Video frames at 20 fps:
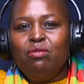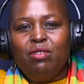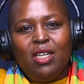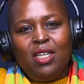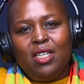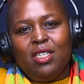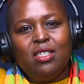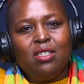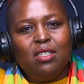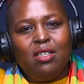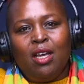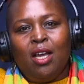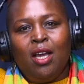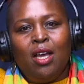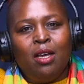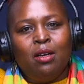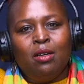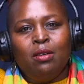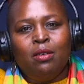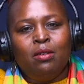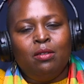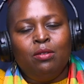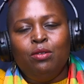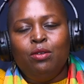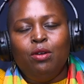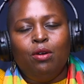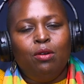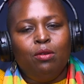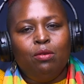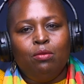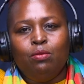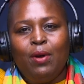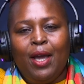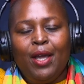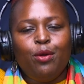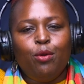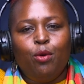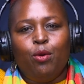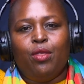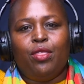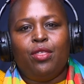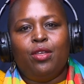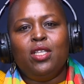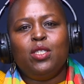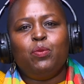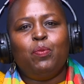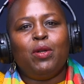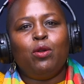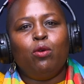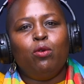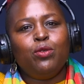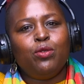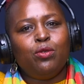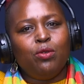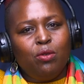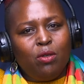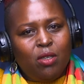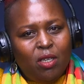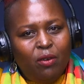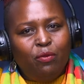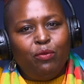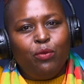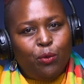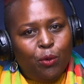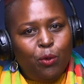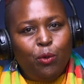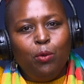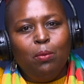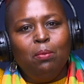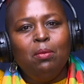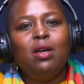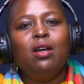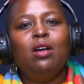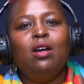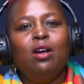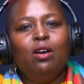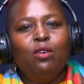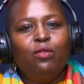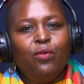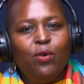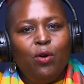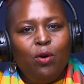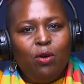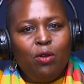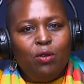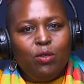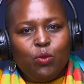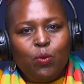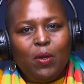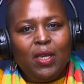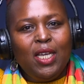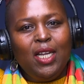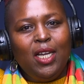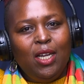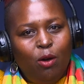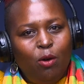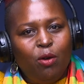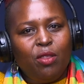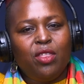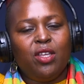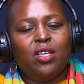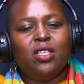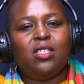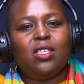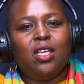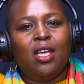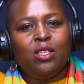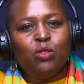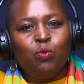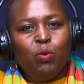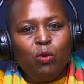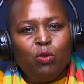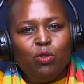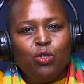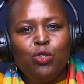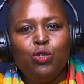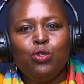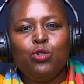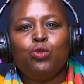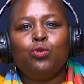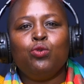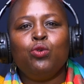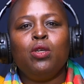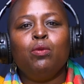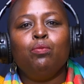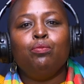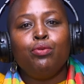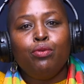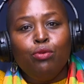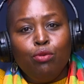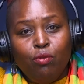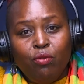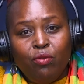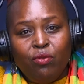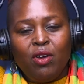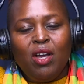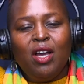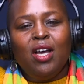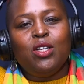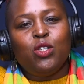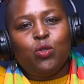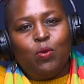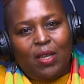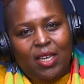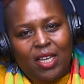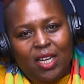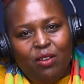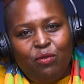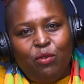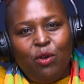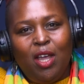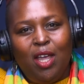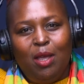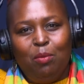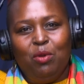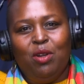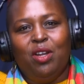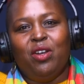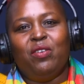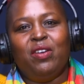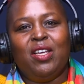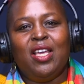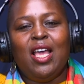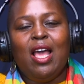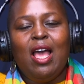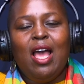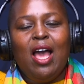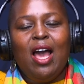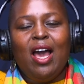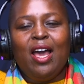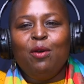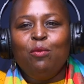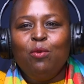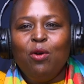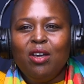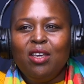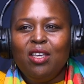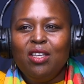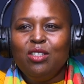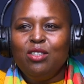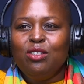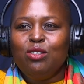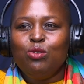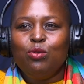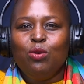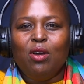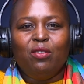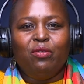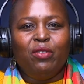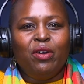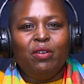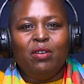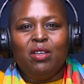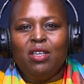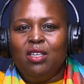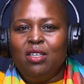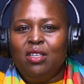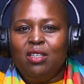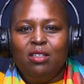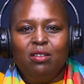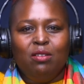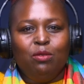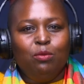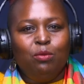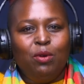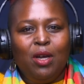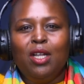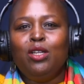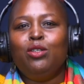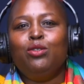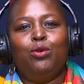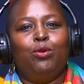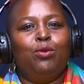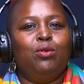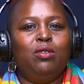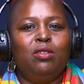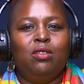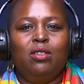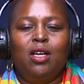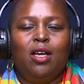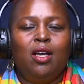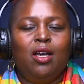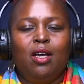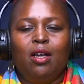read, white authors, but also give room for Swahili authors as we continue to improve Swahili vocabulary. I walk into a very well-known